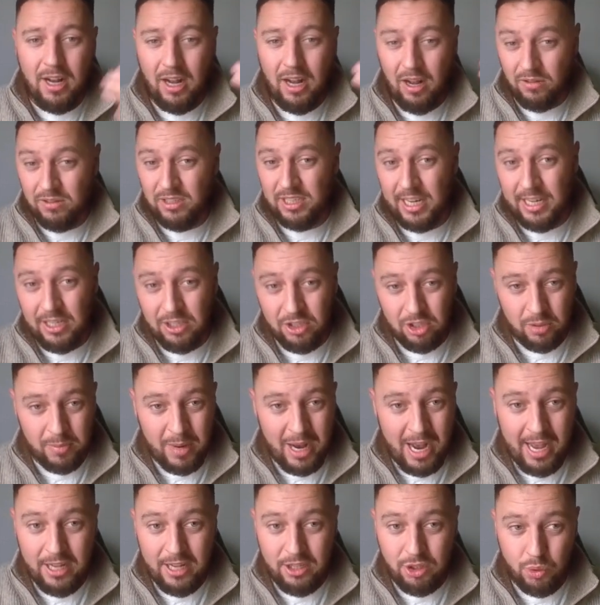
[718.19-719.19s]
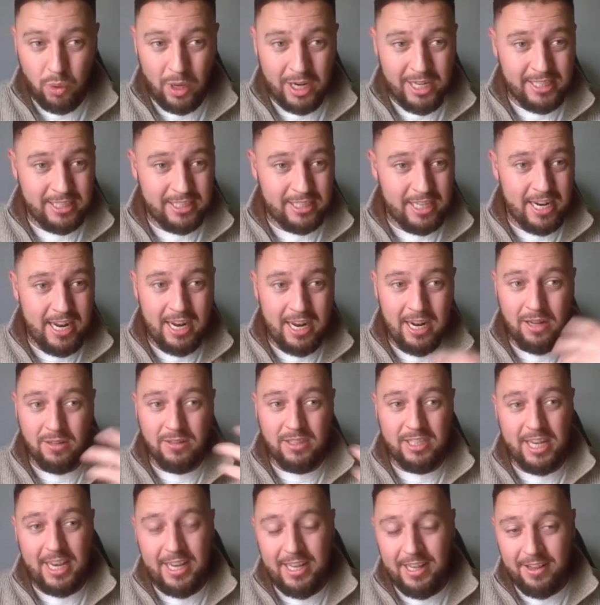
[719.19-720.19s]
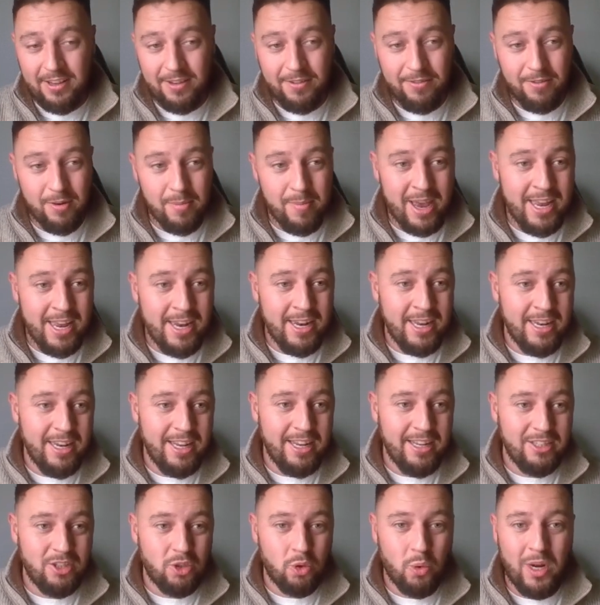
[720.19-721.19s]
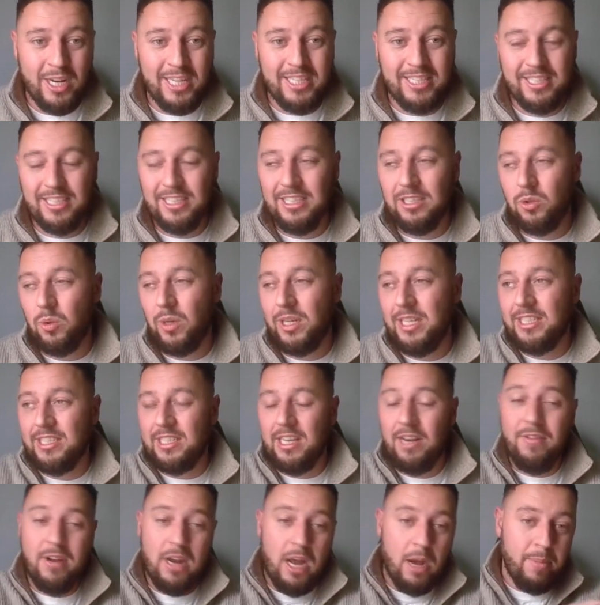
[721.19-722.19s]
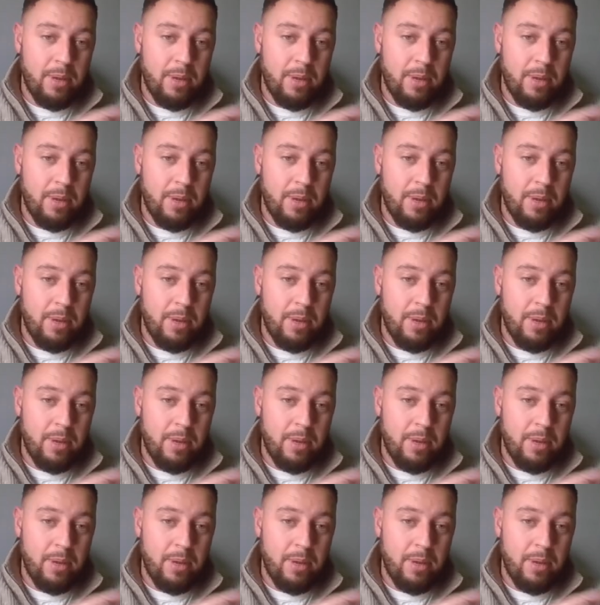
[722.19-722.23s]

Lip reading: I'll take some out at 20 cents, and I'll take the remaining at 26, 27.